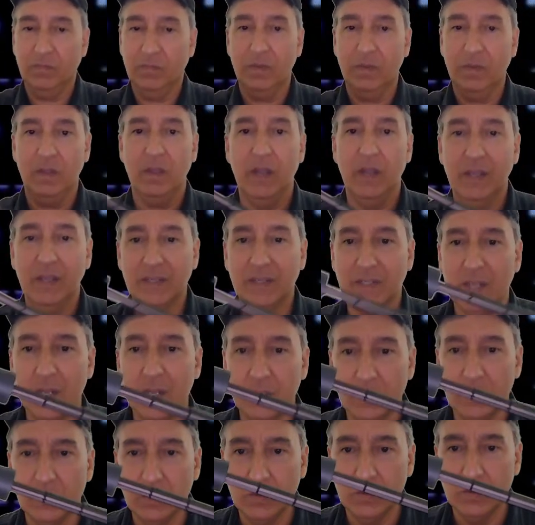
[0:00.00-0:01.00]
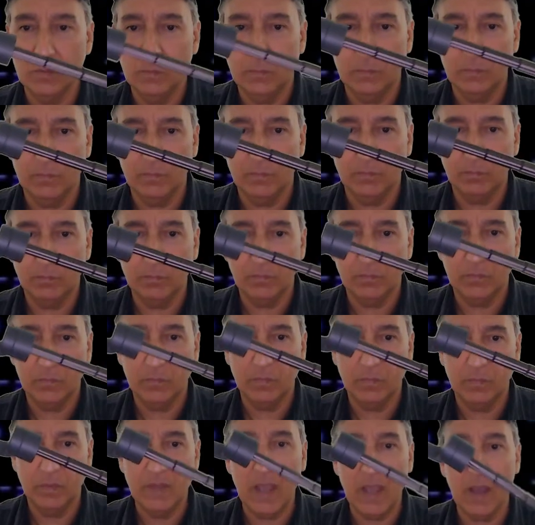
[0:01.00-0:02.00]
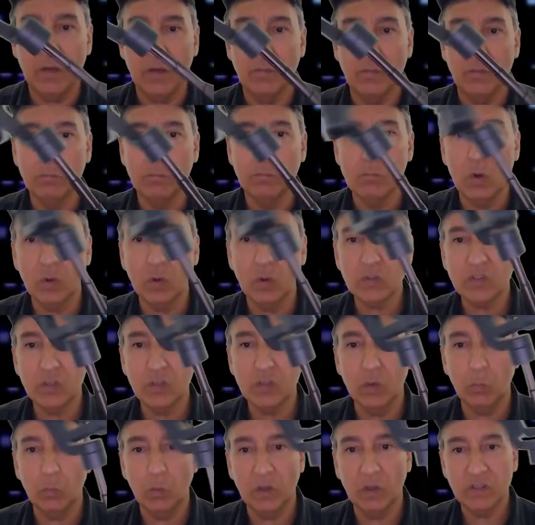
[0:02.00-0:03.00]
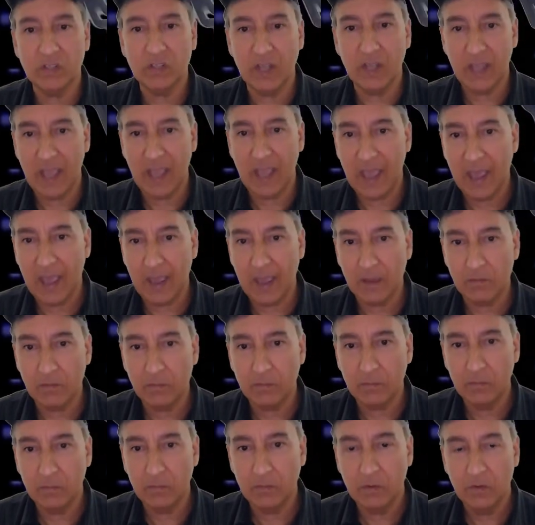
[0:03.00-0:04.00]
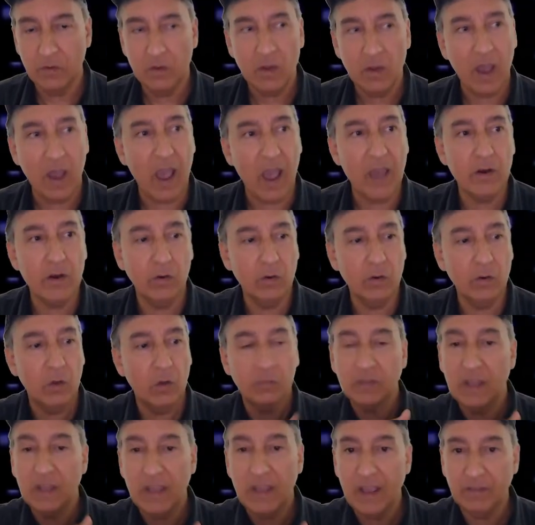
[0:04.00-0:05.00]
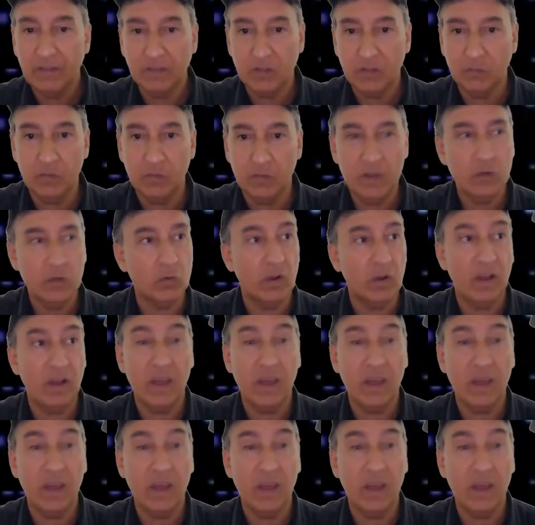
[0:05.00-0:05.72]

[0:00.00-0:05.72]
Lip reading: extends. Now, most of the ones they have, I don't know if they have this feature. I